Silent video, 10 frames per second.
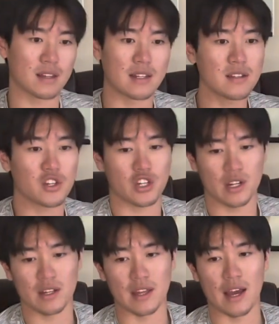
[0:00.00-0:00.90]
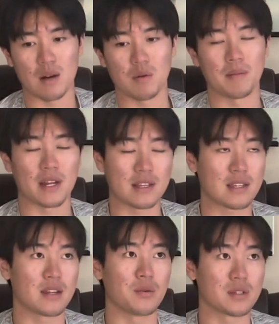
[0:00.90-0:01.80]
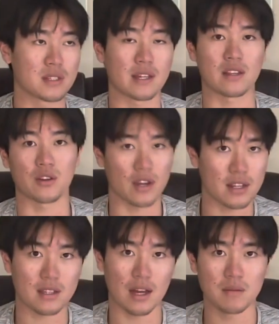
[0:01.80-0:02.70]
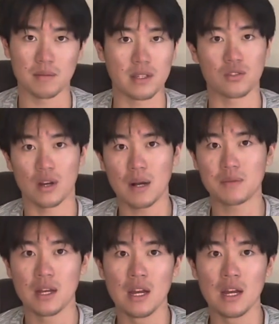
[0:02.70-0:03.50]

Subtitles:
I didn't shit on the album, but I said it wasn't like the greatest album he's dropped.